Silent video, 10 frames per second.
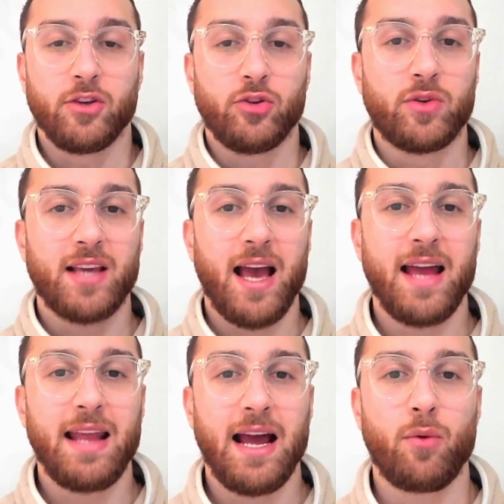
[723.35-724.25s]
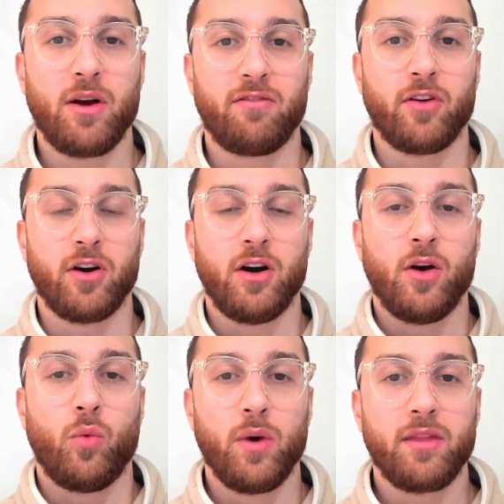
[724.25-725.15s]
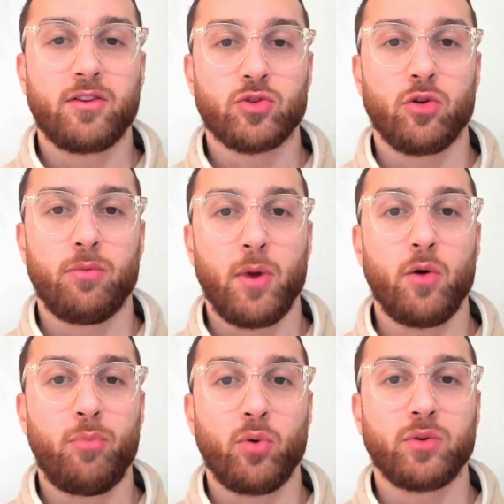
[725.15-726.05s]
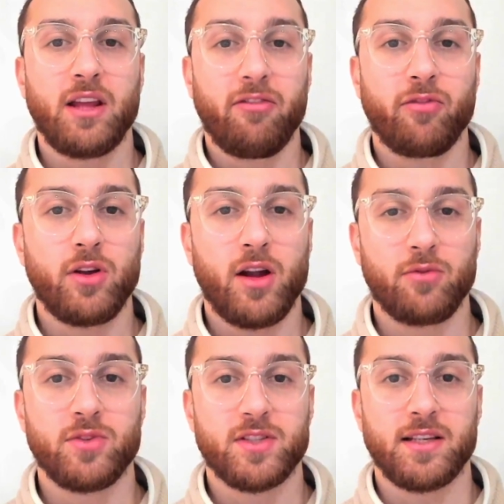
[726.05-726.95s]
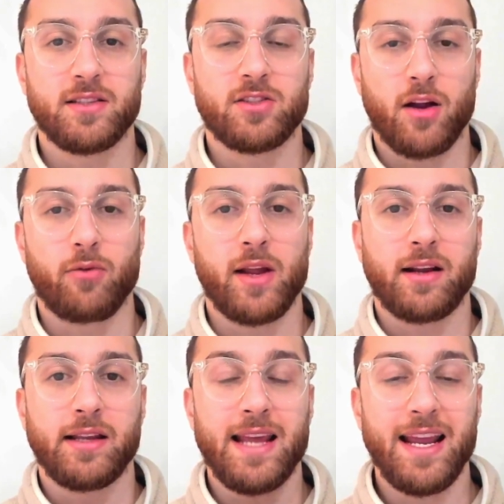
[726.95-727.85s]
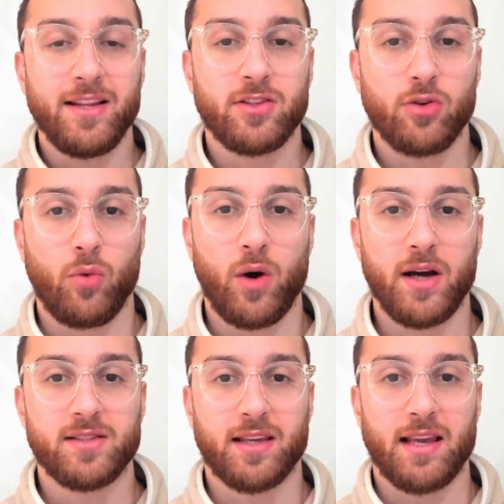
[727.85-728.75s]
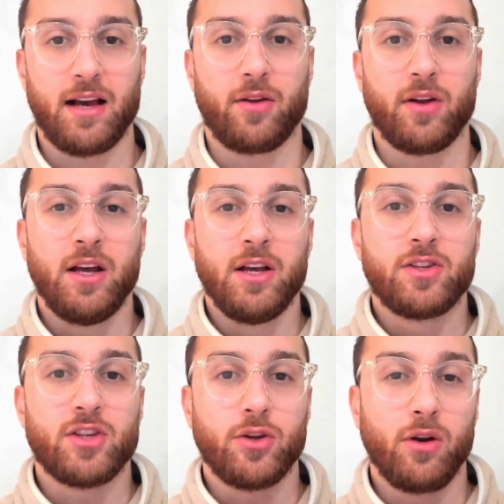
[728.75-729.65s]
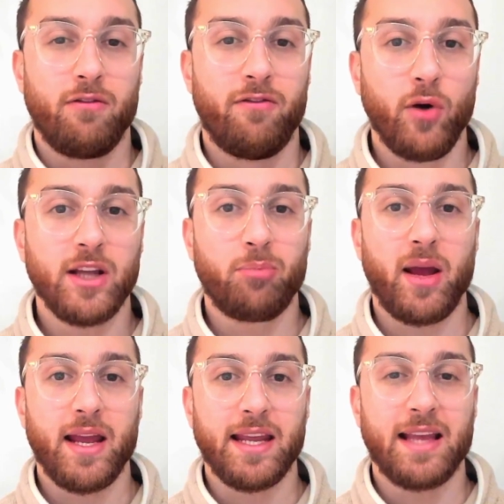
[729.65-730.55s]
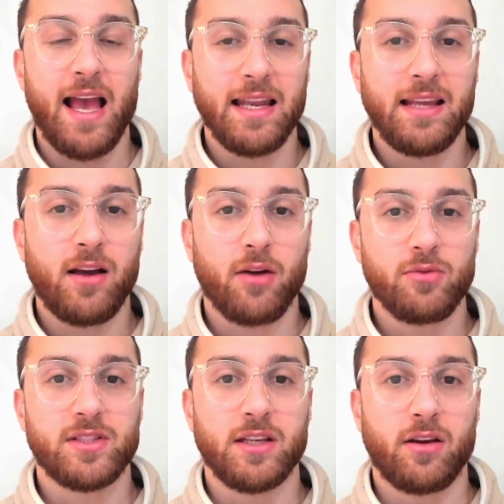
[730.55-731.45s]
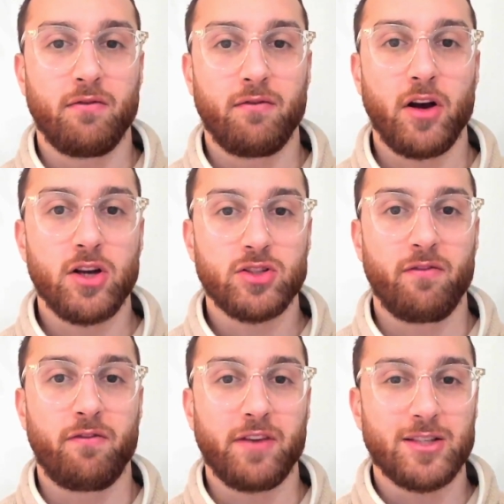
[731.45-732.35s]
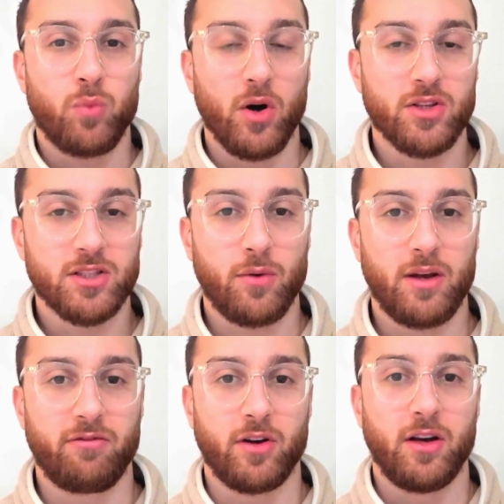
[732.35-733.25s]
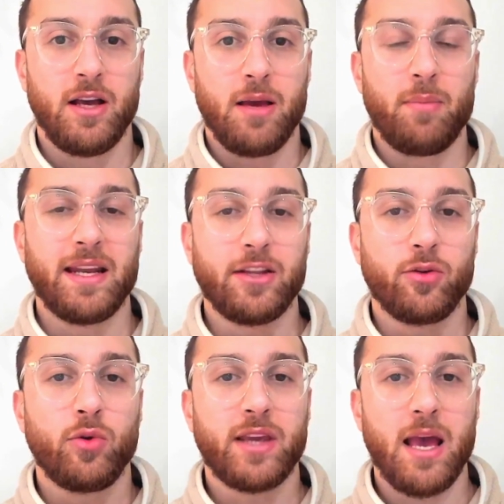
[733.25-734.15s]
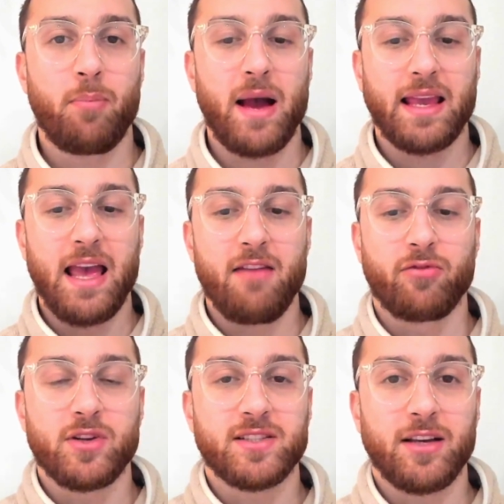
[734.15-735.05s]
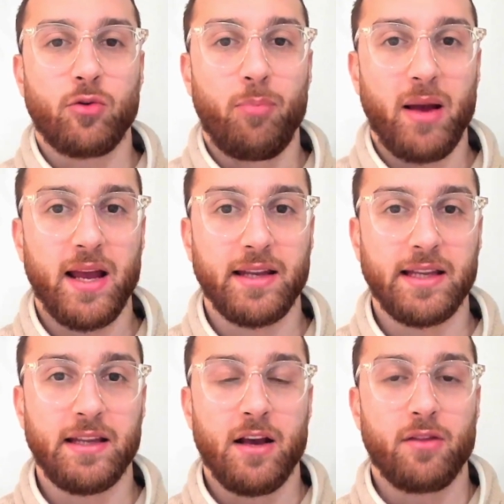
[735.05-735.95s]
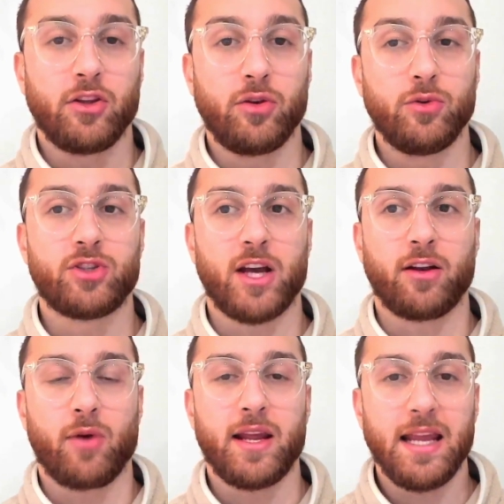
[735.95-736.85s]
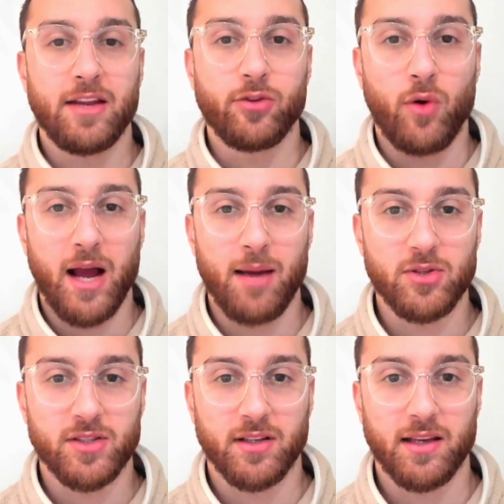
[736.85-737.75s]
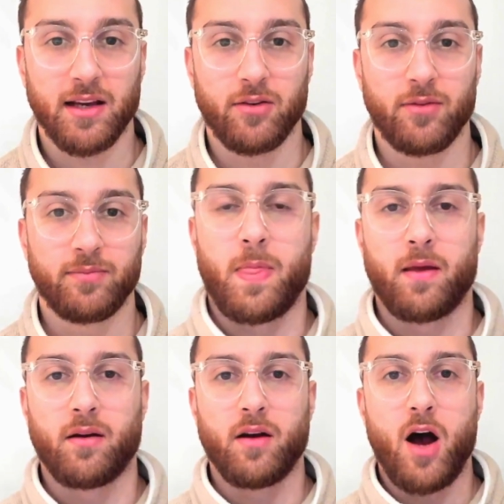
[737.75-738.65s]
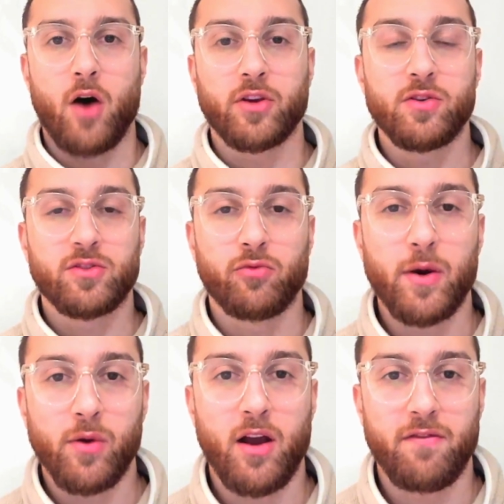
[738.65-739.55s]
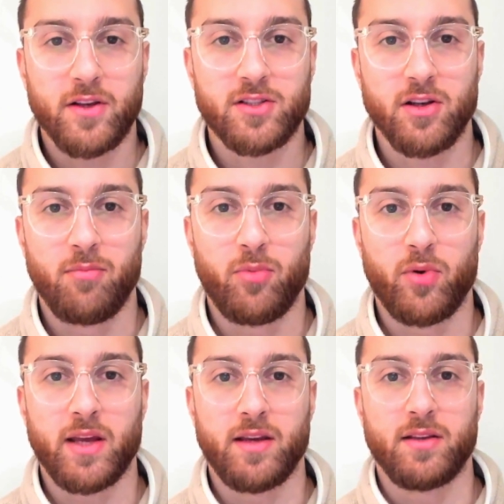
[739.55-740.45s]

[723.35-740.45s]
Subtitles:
You can, however, withdraw multiple different currencies directly into your Wise account, so you'll avoid paying any currency conversion fees whatsoever, meaning you'll get back every single penny that you generate in your Amazon account. I'll use a real life example here.